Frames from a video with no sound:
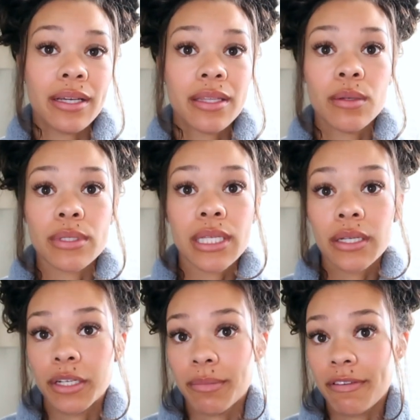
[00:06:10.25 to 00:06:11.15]
Nothing was
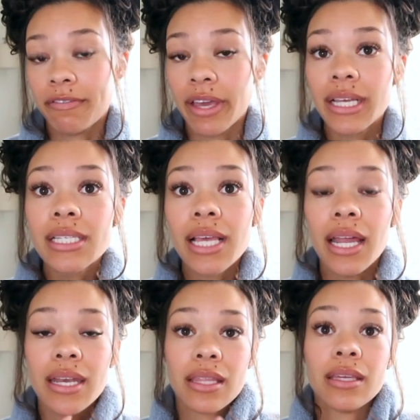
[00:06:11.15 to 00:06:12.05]
clearing my face,
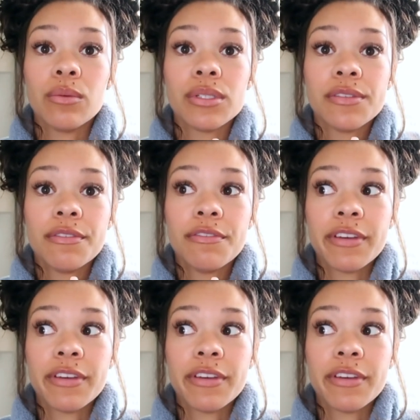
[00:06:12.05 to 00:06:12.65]
and nothing was